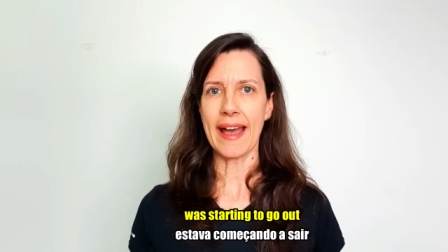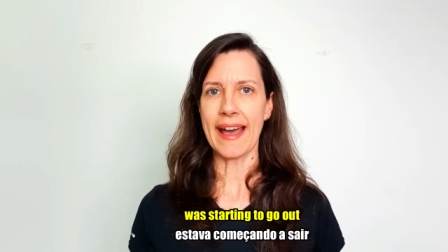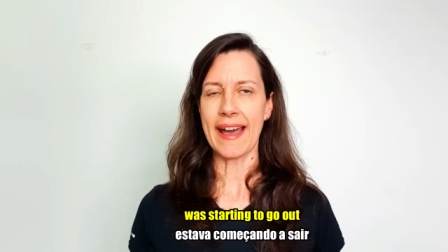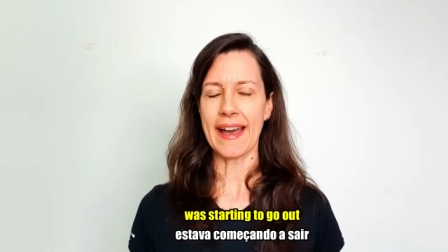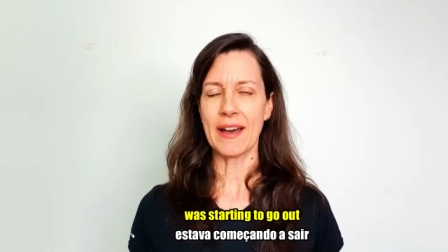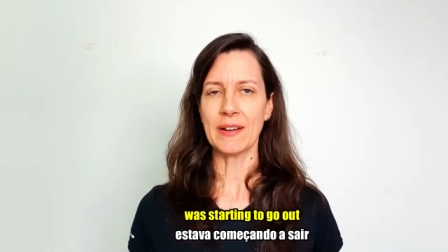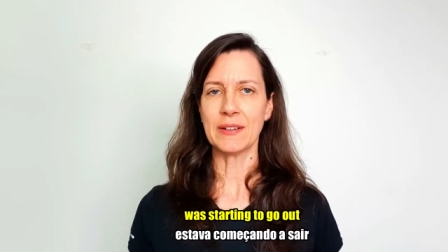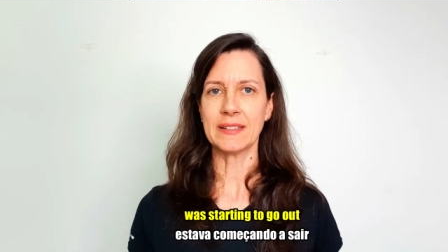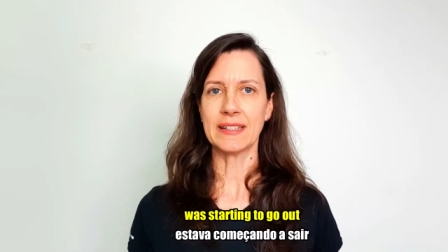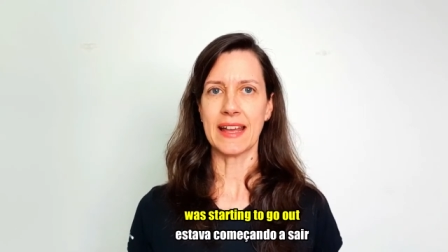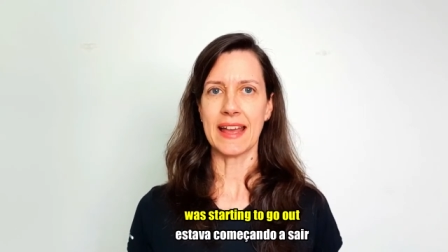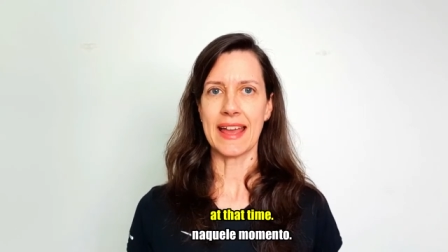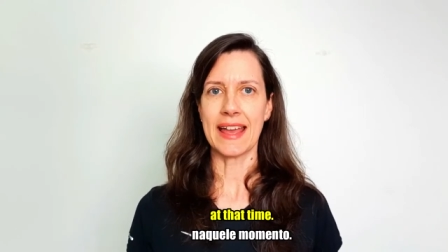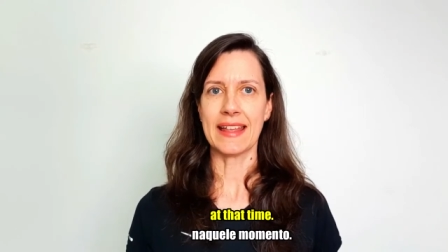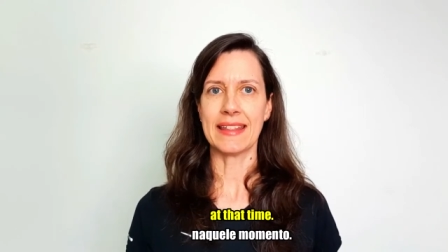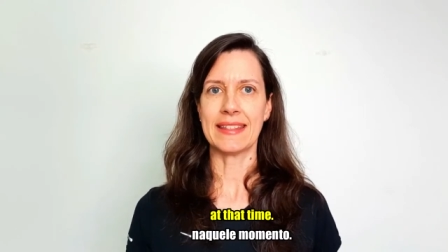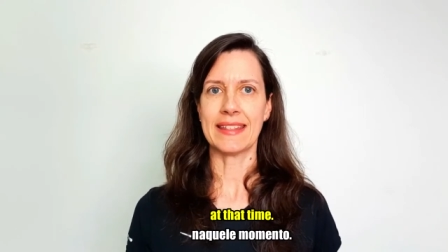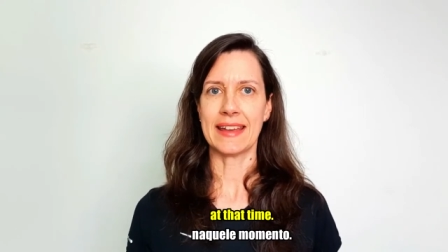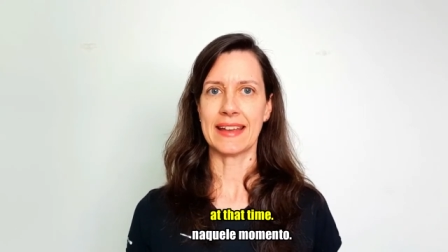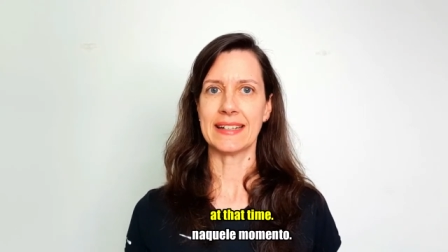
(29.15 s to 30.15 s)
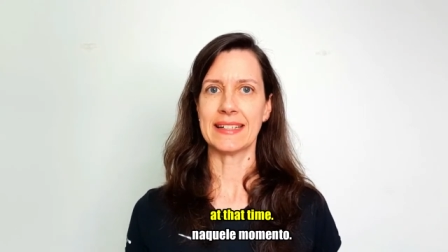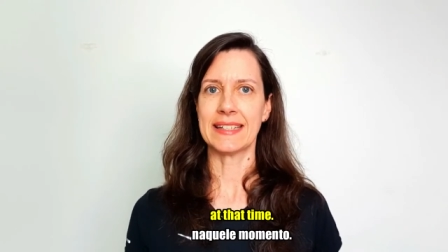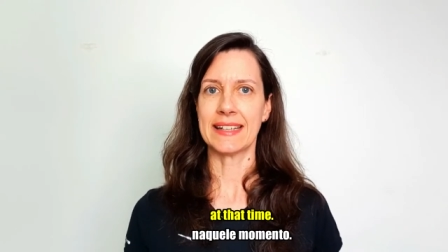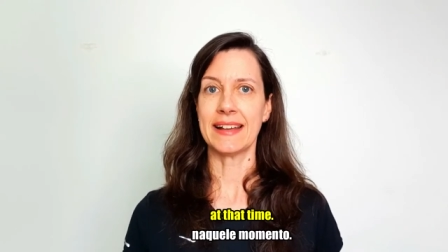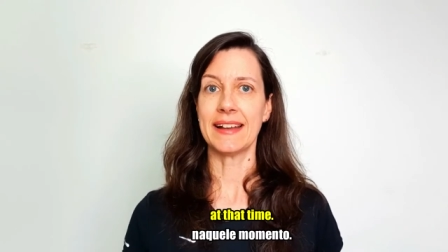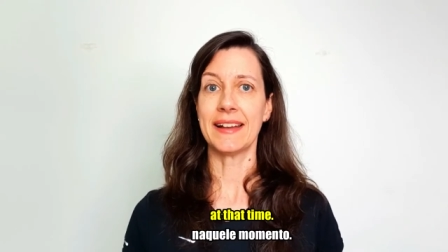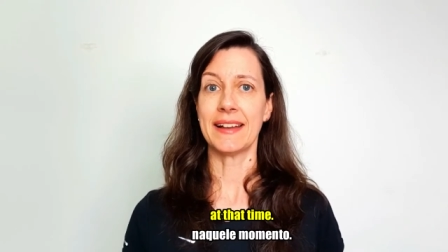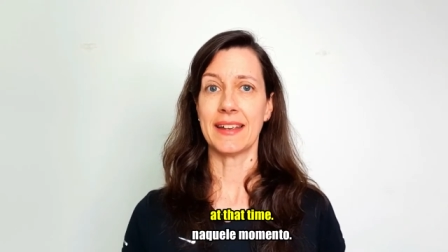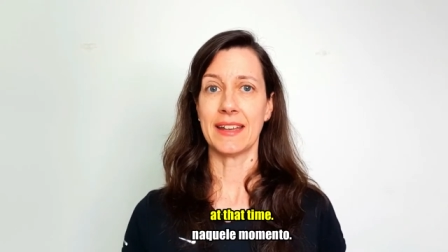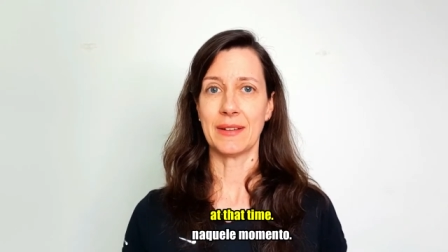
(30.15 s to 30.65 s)
out at that
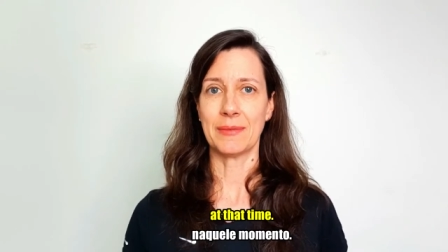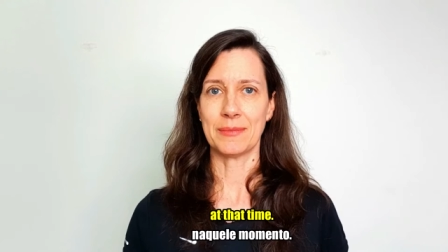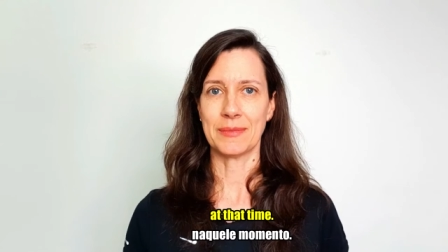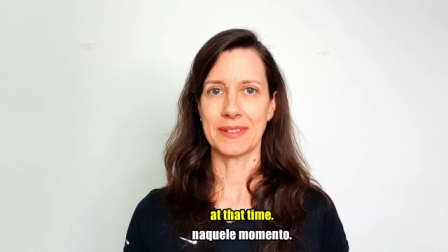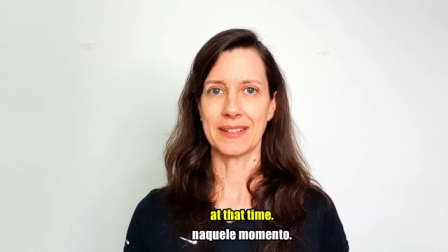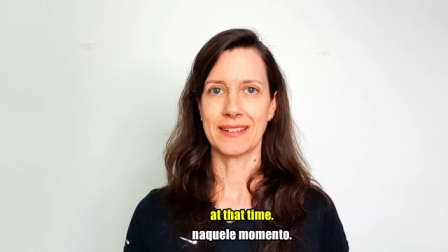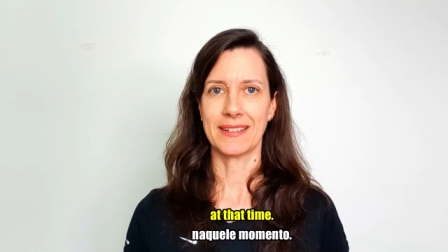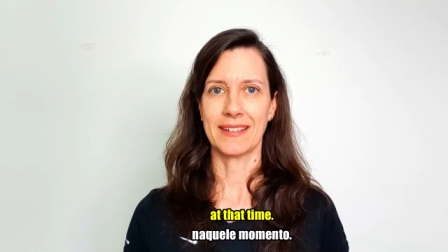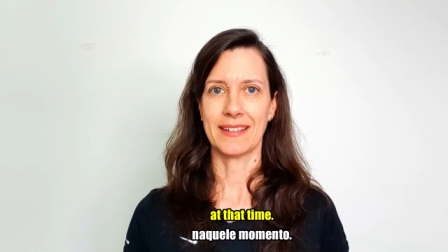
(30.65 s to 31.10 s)
time.